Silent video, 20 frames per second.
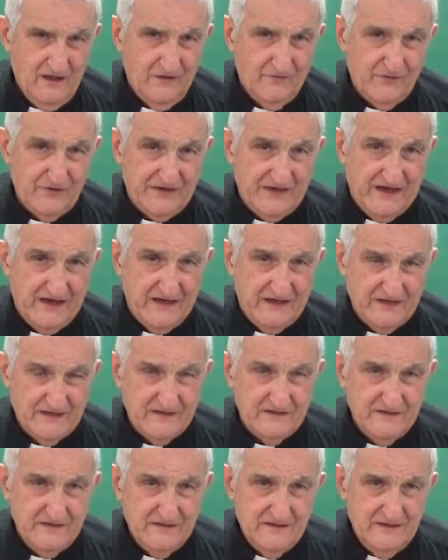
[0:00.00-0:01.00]
We are
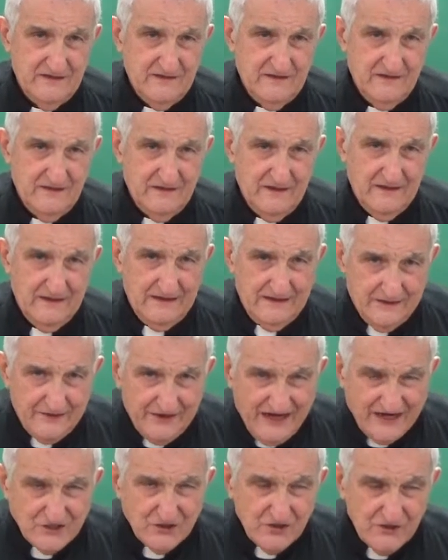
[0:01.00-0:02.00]
a
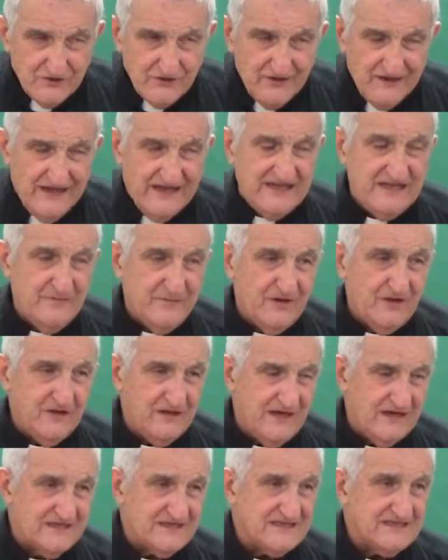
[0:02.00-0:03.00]
rational animal,
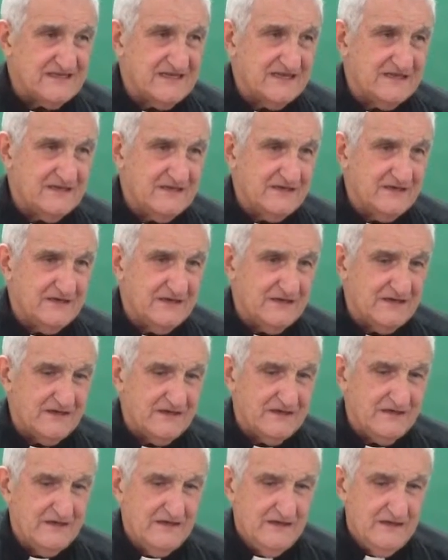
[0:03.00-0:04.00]
as said
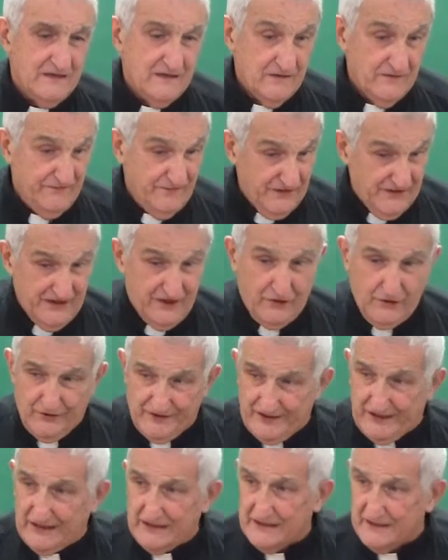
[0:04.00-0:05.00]
very
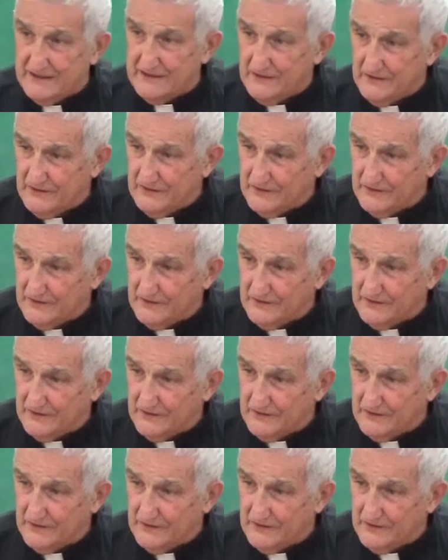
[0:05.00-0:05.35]
correctly